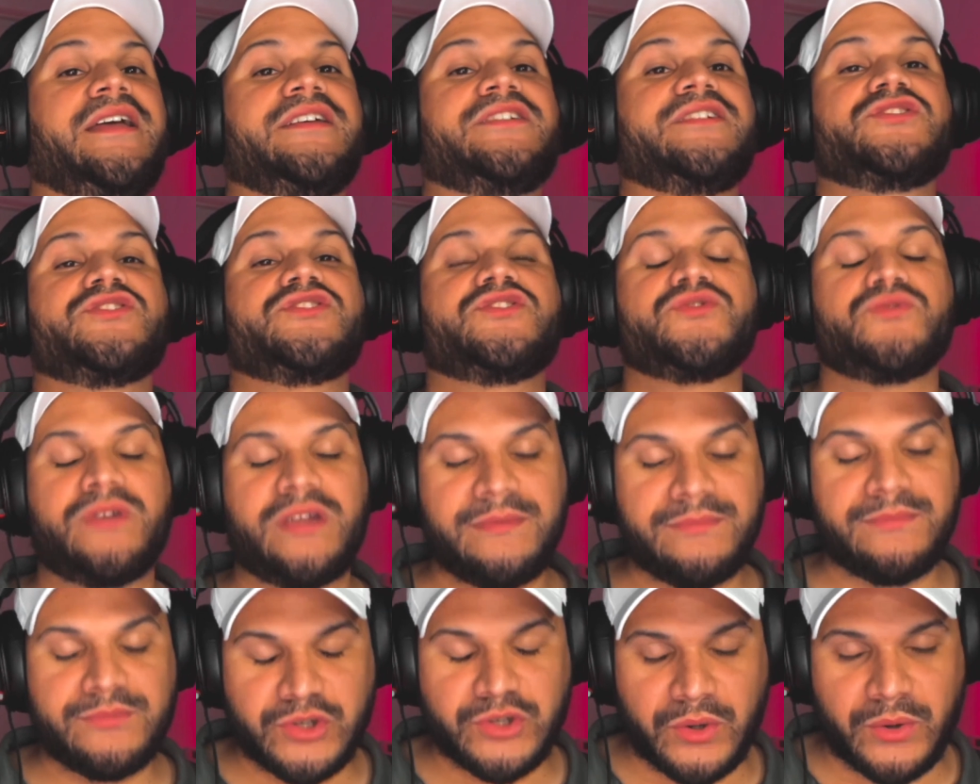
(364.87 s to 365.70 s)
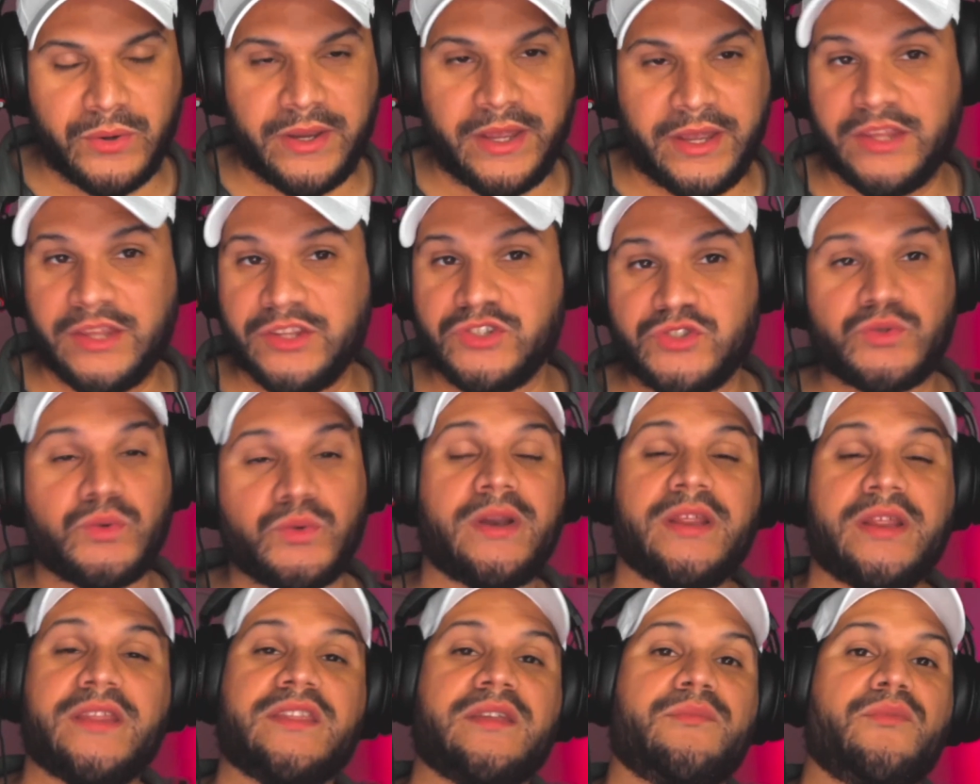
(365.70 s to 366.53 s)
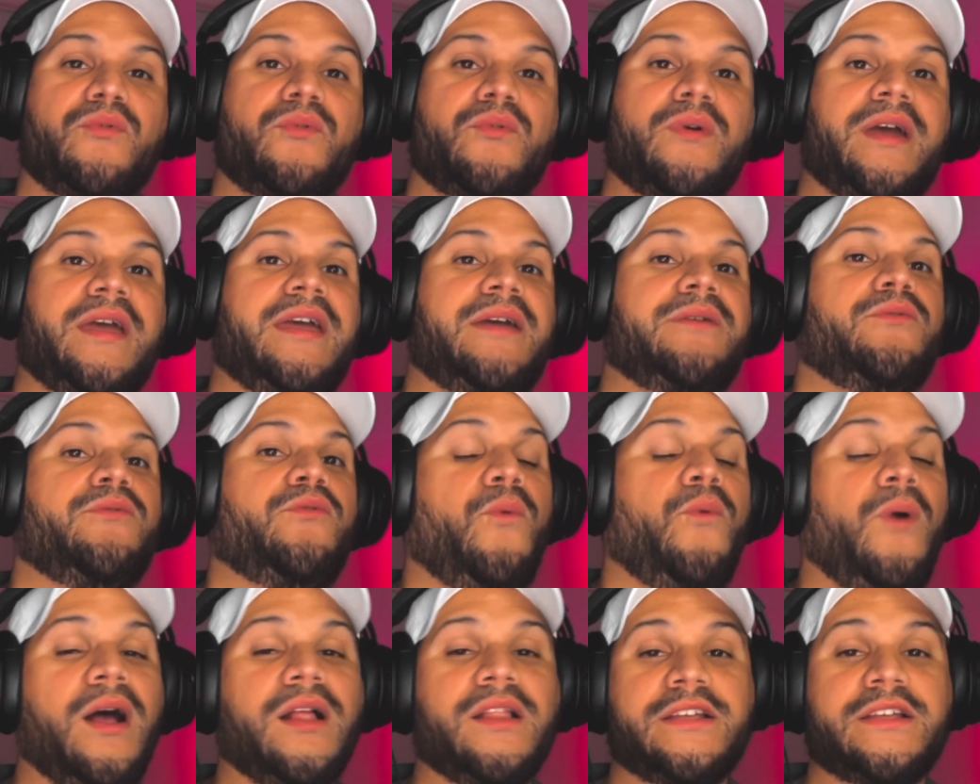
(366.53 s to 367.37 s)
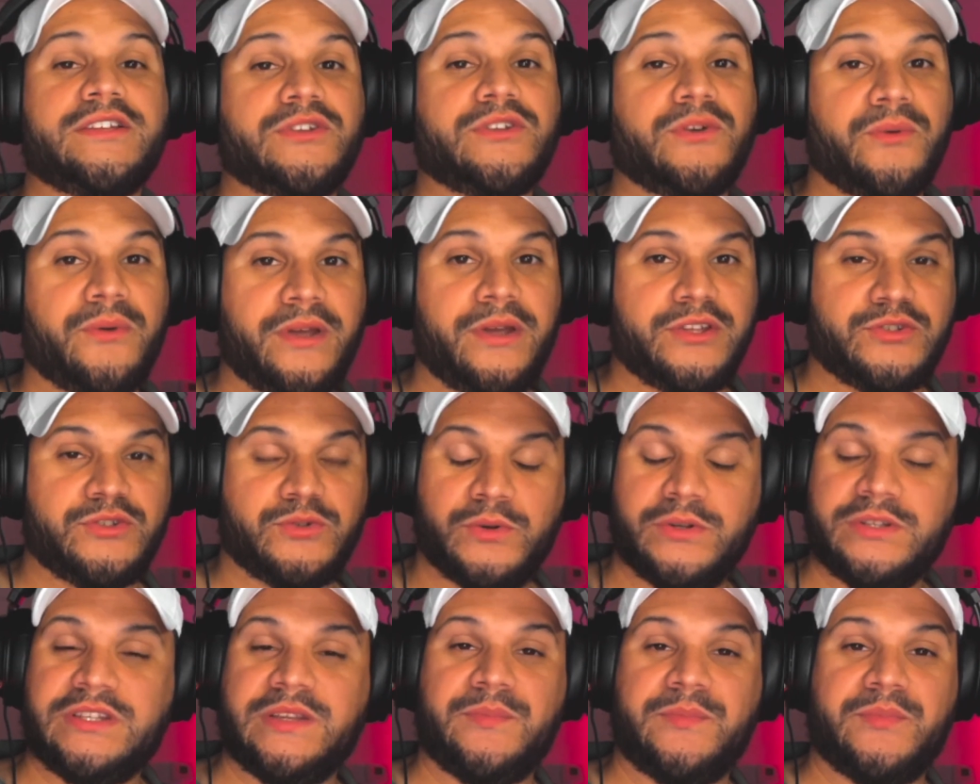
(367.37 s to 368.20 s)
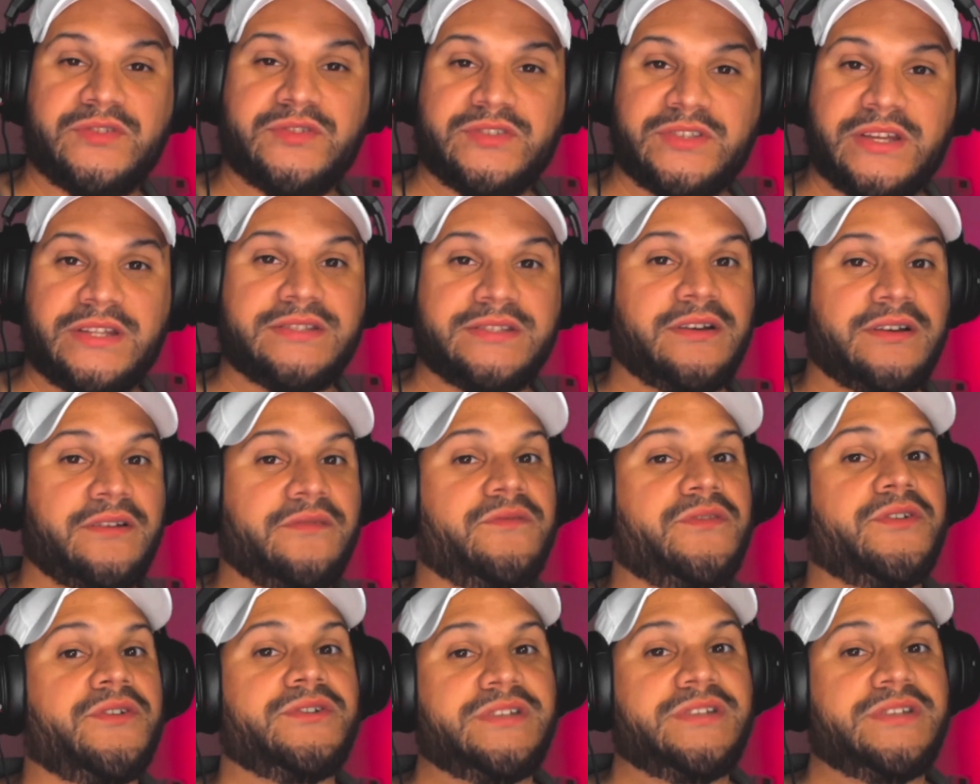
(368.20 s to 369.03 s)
extreme joy in swatting them away while ignoring 20% of their